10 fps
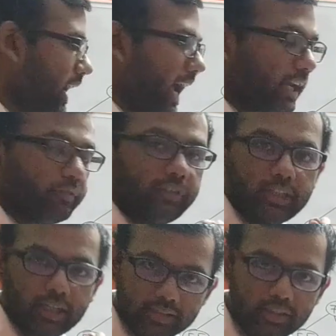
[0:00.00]
And if it
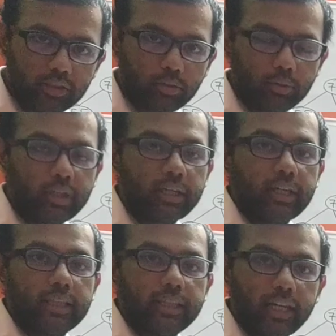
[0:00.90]
doesn't hold,
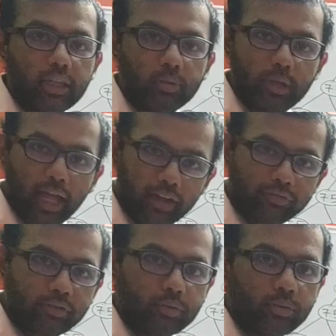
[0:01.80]
then you will
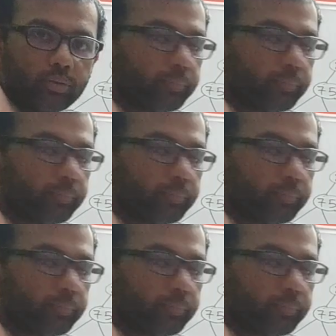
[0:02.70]
have to